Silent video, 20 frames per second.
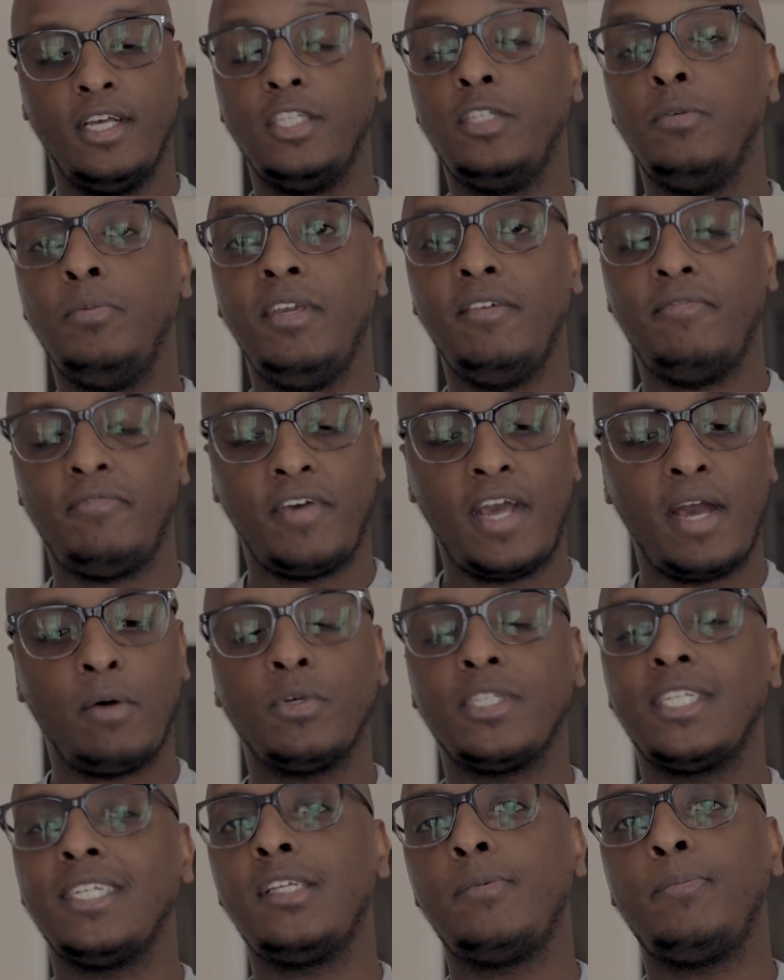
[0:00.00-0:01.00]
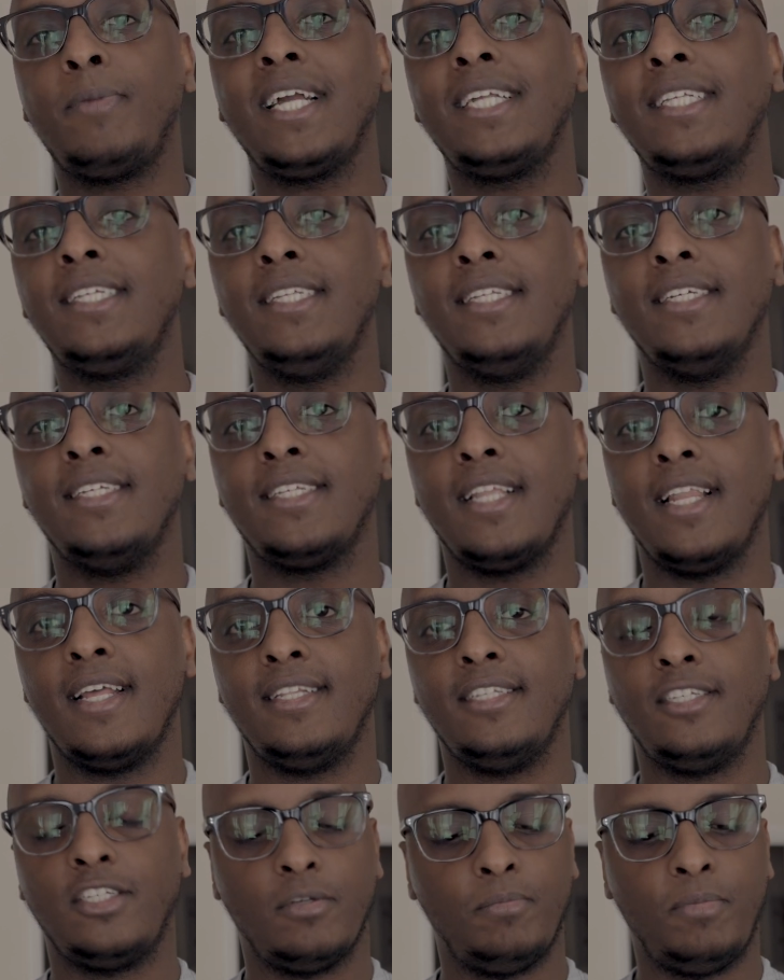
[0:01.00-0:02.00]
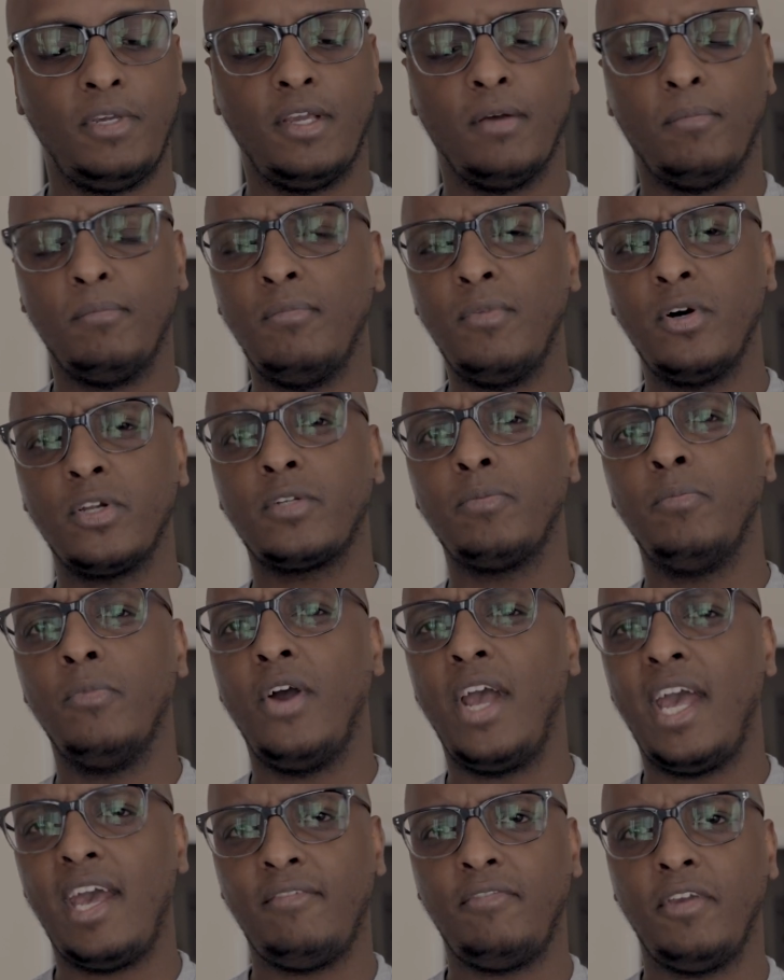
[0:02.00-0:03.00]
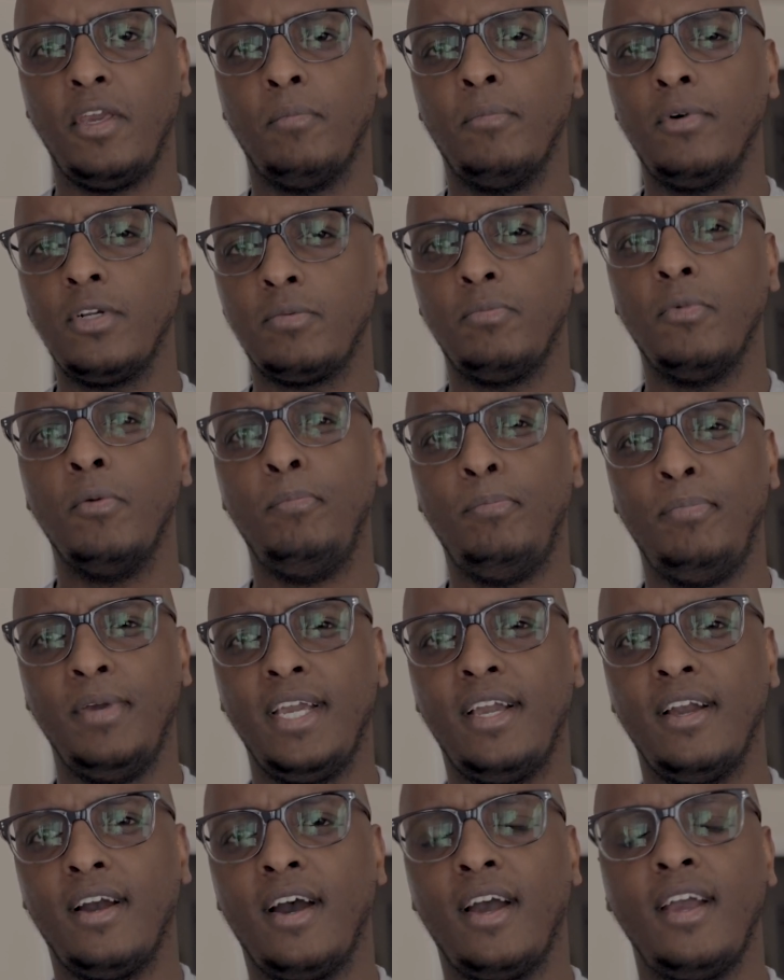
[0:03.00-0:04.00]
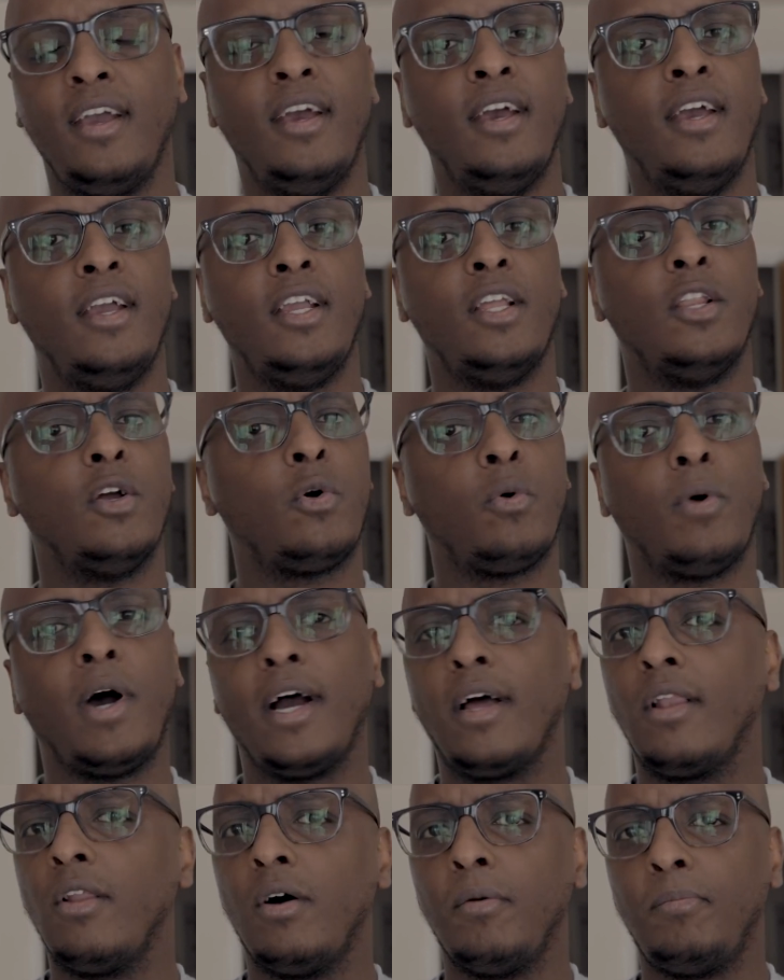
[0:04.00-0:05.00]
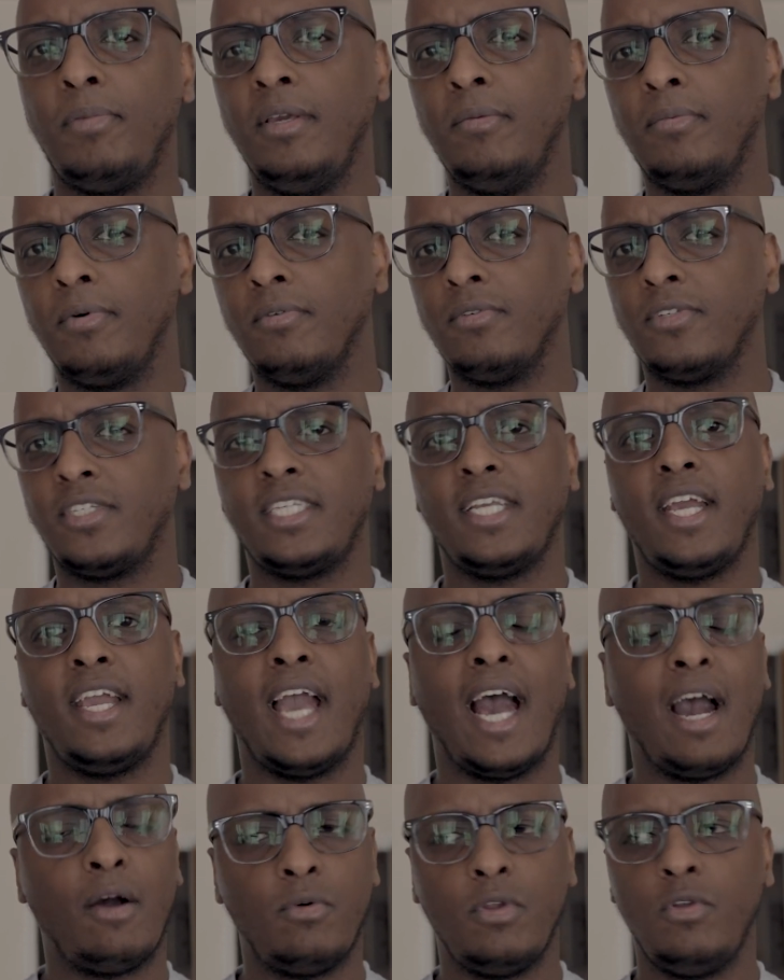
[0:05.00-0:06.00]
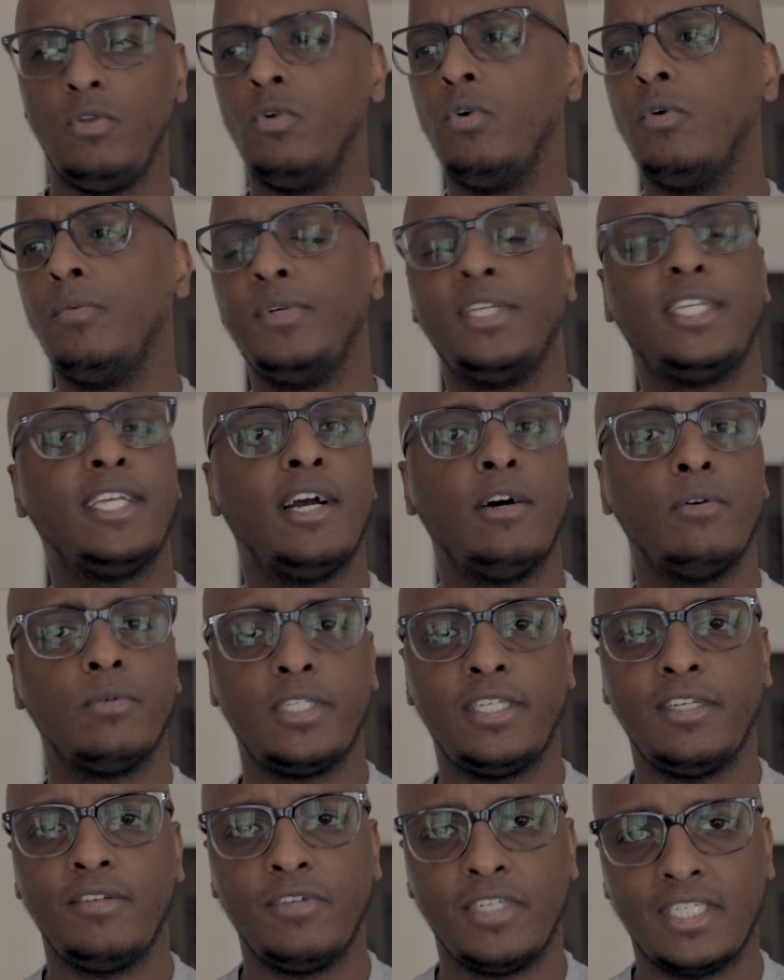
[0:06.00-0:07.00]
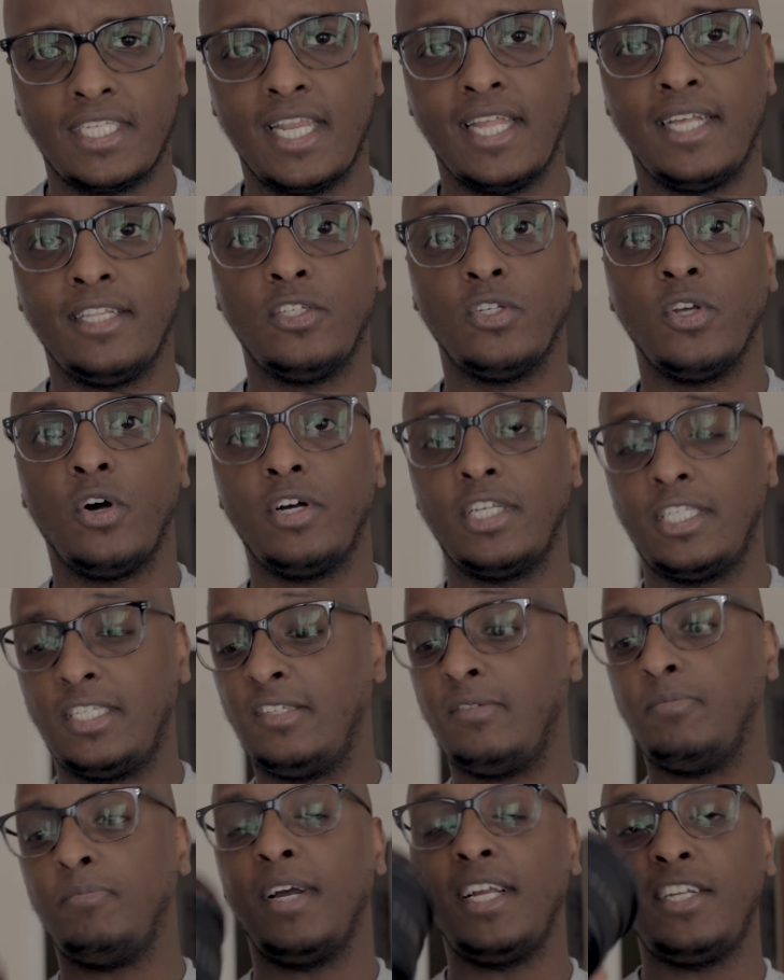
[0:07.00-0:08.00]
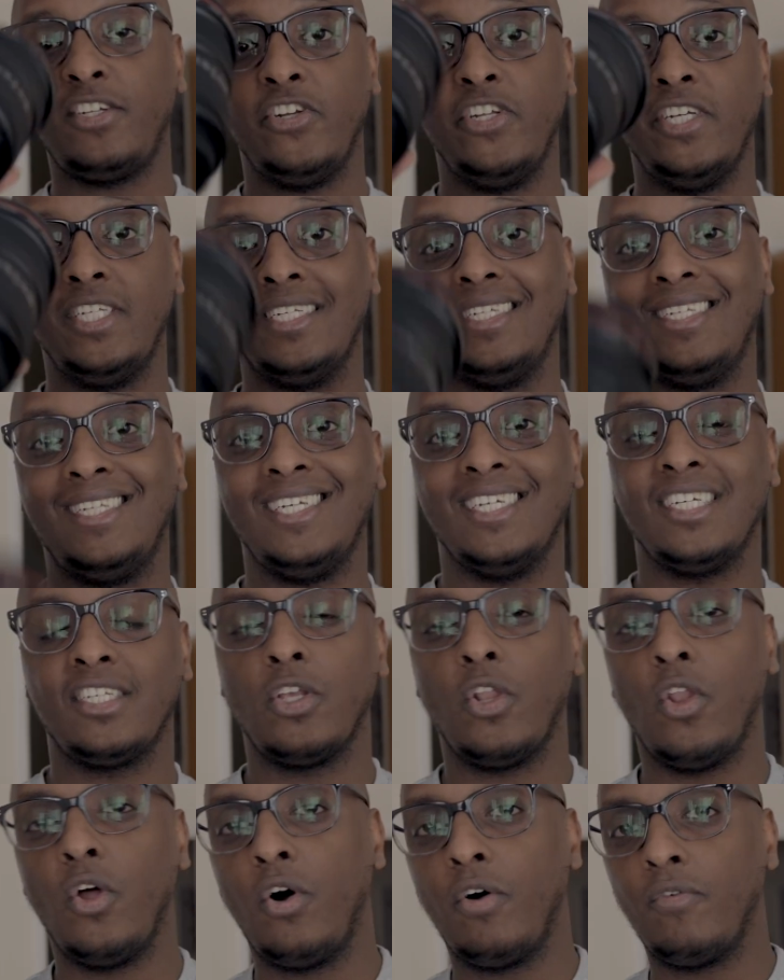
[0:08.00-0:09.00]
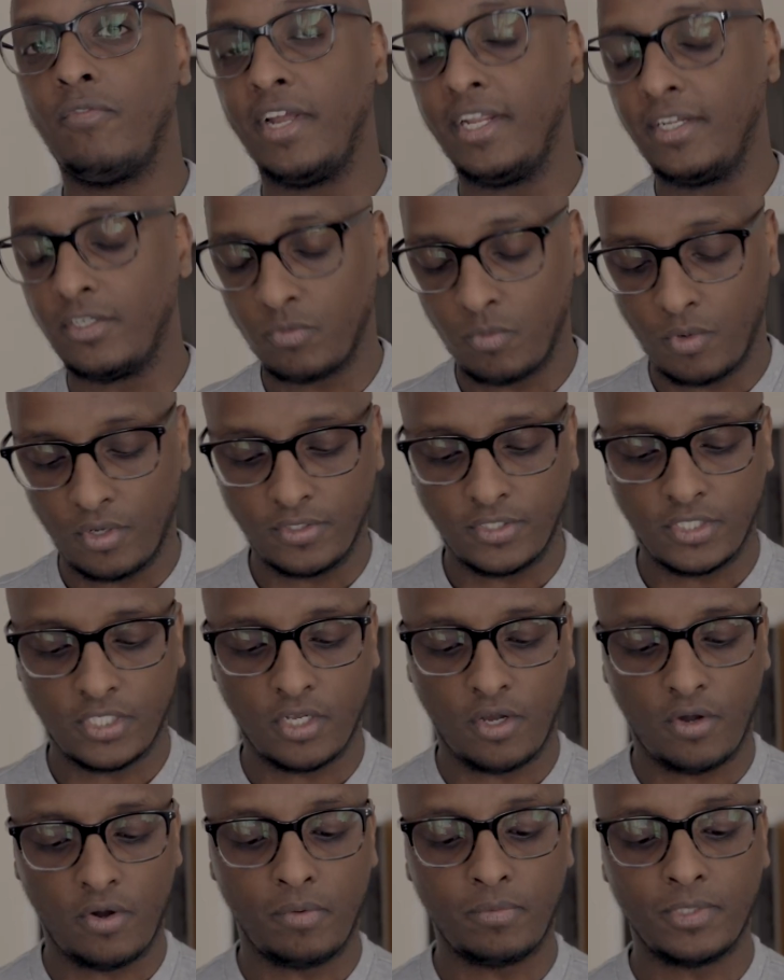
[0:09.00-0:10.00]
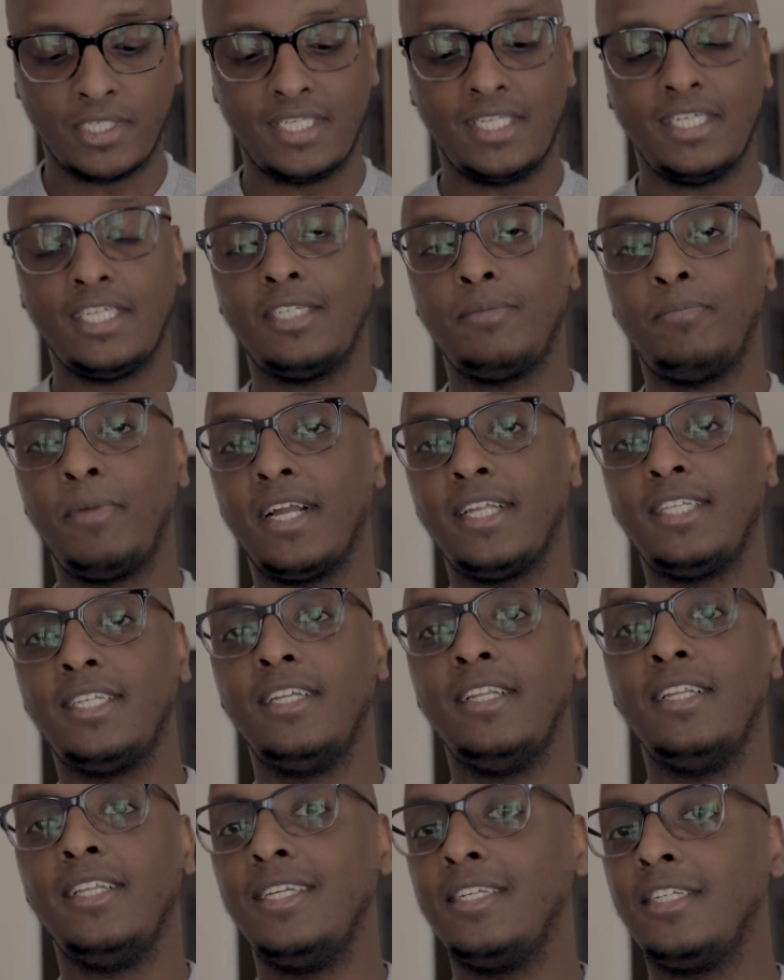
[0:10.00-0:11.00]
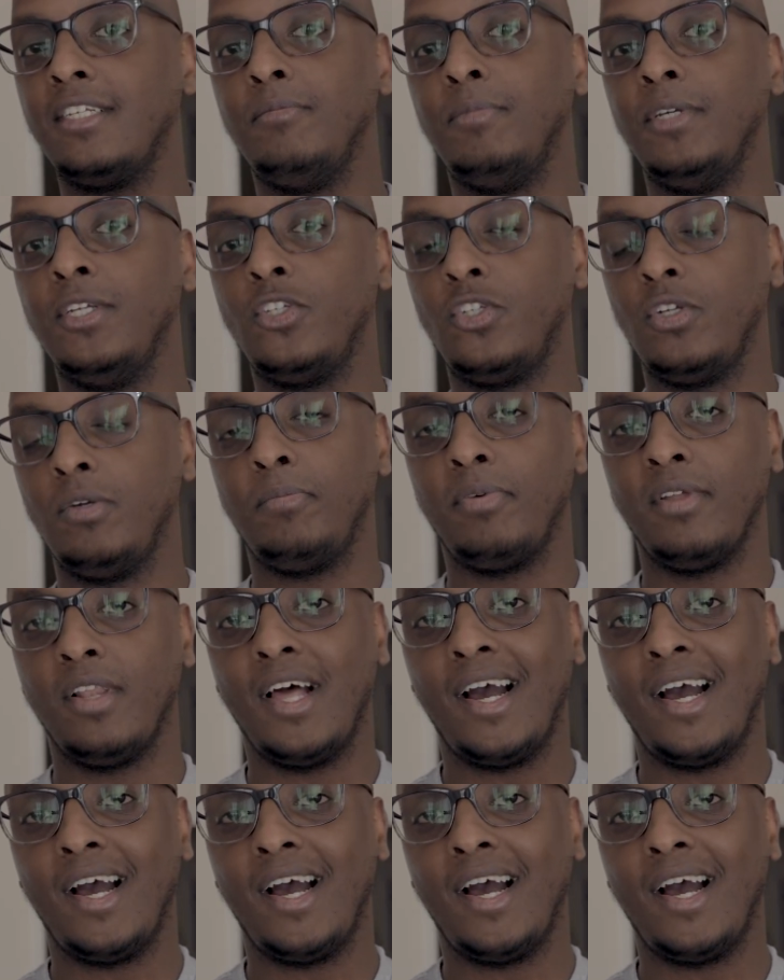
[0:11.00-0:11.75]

to be fair, I was expecting this lens to be a much more heavier, much more bigger. You know, quite a lot of people say how enormous L series lenses are, especially the DSLR range ones. So I wasn't expecting this to be super